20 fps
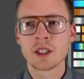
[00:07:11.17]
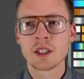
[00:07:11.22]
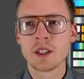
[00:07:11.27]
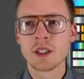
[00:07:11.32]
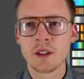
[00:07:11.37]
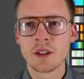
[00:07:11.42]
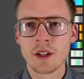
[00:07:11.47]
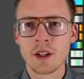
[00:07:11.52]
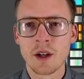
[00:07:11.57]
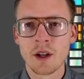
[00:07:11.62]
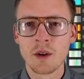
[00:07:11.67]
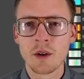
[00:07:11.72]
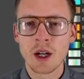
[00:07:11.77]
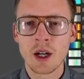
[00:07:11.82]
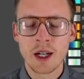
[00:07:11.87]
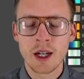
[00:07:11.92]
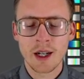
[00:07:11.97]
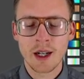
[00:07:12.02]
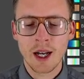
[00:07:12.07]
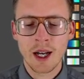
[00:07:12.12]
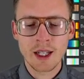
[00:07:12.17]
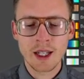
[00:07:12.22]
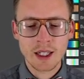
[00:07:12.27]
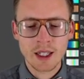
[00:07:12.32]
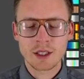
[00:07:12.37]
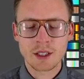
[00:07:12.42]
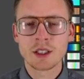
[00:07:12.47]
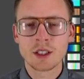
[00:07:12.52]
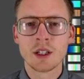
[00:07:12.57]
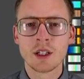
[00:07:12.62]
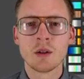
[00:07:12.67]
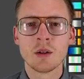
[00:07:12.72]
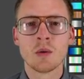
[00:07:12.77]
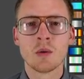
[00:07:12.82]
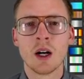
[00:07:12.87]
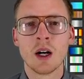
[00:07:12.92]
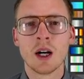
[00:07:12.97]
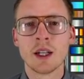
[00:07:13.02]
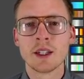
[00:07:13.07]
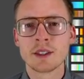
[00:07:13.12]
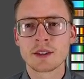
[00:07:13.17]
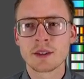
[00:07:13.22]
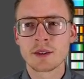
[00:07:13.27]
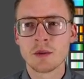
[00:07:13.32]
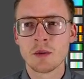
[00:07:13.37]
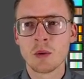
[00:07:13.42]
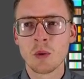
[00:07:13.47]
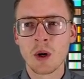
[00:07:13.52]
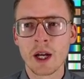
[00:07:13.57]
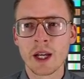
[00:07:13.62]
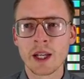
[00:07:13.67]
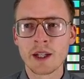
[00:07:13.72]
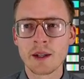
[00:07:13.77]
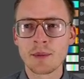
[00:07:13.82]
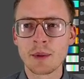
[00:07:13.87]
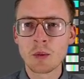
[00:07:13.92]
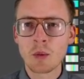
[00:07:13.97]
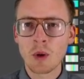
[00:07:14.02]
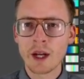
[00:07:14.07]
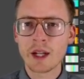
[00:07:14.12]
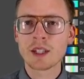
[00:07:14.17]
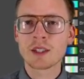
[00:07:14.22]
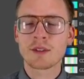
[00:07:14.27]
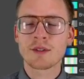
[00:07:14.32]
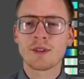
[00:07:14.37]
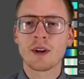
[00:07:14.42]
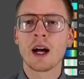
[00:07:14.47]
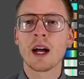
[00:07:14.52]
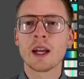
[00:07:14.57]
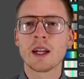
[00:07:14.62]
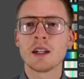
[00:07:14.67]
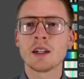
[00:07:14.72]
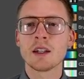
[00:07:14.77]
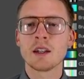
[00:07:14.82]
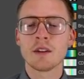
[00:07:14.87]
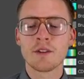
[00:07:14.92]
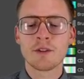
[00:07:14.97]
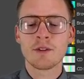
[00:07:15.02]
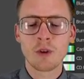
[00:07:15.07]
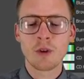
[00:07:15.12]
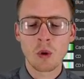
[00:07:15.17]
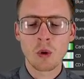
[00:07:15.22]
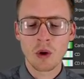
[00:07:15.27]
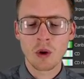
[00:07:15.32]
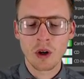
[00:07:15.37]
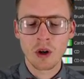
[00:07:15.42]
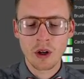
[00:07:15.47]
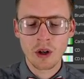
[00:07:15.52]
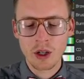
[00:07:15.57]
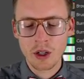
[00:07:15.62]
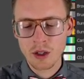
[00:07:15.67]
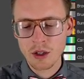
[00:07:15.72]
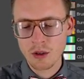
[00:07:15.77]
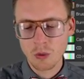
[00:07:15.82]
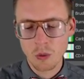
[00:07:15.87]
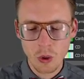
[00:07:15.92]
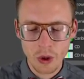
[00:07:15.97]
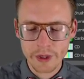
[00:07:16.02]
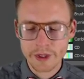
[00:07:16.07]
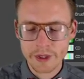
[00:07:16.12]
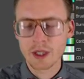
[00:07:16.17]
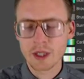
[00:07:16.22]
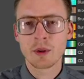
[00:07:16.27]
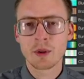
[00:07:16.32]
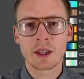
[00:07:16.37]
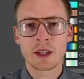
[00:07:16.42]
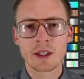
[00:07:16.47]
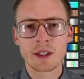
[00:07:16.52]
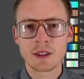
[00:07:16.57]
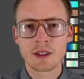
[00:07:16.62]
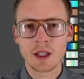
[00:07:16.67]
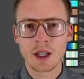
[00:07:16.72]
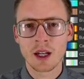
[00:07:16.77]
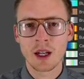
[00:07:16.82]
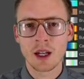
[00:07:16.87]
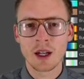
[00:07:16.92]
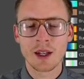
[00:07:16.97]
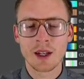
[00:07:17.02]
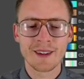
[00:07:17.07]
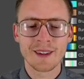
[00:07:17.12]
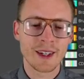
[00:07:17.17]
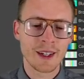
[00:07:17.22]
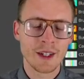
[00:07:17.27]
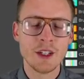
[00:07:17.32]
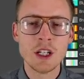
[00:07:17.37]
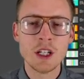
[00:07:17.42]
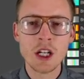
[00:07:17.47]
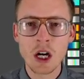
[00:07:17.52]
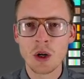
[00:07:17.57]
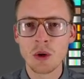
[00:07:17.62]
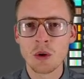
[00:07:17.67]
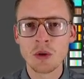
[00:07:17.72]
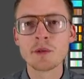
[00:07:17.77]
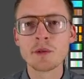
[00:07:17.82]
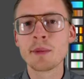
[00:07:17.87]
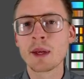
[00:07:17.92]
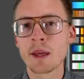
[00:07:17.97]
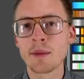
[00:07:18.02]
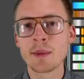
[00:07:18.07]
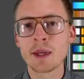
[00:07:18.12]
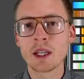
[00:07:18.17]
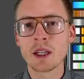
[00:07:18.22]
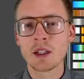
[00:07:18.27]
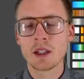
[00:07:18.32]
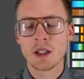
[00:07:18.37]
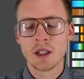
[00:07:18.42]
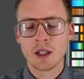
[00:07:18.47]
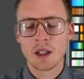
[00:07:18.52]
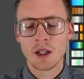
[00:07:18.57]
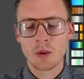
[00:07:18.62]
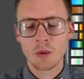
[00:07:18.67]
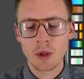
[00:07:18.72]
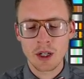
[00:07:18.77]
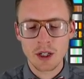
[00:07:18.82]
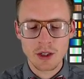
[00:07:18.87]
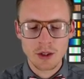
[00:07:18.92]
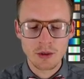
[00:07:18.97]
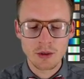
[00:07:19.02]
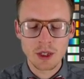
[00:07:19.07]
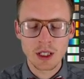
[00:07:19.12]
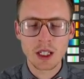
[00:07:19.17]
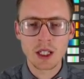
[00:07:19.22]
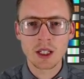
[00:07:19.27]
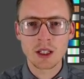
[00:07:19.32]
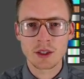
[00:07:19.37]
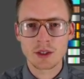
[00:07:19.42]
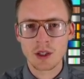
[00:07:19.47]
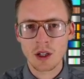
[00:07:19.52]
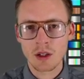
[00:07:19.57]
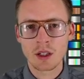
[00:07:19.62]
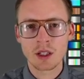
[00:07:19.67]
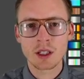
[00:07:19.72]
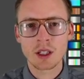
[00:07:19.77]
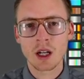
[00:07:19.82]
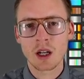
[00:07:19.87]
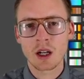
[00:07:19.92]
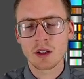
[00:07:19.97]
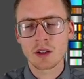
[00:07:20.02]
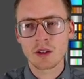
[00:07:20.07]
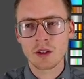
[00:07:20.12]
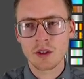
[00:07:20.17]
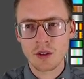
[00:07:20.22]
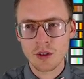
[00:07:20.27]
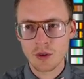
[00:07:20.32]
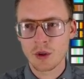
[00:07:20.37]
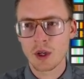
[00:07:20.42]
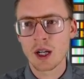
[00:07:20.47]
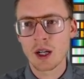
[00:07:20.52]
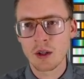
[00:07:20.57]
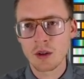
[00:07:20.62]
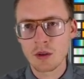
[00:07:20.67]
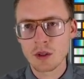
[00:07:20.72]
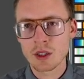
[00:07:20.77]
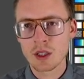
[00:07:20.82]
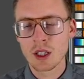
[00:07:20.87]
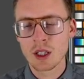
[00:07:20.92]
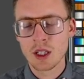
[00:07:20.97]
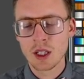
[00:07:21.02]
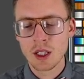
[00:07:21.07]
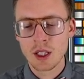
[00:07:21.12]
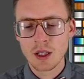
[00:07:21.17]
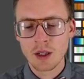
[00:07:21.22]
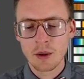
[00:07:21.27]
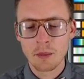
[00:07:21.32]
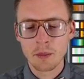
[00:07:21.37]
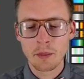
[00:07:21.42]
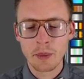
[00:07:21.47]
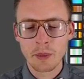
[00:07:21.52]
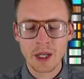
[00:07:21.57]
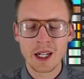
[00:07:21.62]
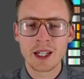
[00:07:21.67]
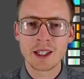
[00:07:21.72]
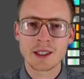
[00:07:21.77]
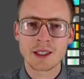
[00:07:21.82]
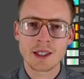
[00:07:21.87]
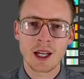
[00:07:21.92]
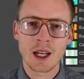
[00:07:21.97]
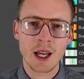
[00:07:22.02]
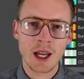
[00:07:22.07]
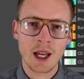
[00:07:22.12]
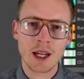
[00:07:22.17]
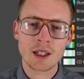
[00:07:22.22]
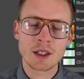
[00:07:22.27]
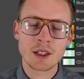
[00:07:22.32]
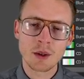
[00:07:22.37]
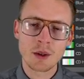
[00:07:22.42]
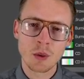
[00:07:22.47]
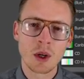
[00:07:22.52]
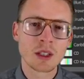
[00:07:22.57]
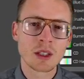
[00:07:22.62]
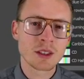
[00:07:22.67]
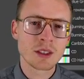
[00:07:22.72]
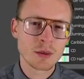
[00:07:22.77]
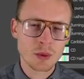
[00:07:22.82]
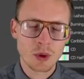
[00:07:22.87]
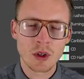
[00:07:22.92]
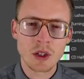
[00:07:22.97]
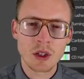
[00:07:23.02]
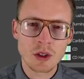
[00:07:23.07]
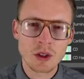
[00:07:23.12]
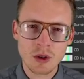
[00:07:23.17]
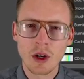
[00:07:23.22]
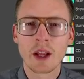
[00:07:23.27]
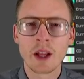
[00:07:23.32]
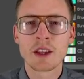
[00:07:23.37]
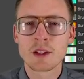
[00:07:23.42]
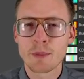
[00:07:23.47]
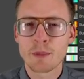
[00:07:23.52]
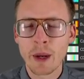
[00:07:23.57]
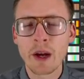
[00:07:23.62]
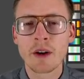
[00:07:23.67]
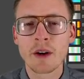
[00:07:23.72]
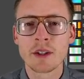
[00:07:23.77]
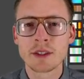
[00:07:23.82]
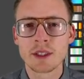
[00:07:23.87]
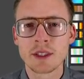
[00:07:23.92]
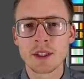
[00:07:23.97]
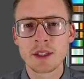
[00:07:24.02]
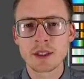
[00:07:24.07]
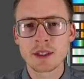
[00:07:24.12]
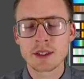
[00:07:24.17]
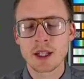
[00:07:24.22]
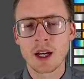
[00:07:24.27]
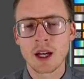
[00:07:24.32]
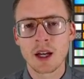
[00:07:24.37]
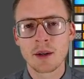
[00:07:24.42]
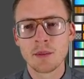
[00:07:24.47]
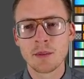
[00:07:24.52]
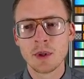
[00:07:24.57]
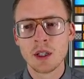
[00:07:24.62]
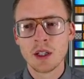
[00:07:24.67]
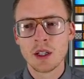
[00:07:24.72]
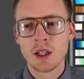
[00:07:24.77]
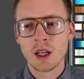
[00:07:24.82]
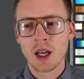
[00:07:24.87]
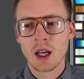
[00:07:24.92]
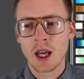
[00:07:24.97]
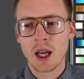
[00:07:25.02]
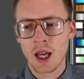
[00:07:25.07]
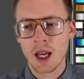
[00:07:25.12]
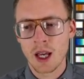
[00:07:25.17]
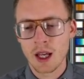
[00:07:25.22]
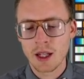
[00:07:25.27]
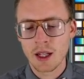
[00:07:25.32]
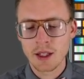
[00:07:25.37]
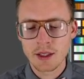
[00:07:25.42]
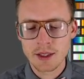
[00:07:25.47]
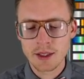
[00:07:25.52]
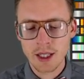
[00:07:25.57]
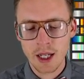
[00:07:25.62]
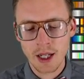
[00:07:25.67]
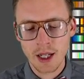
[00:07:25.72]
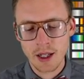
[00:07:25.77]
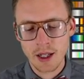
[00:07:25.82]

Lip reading: the deal, though. I actually don't want white. I mean, white is fine for working with this a node maybe, where you need a solid color throughout. But I actually want some sort of transparency this time. And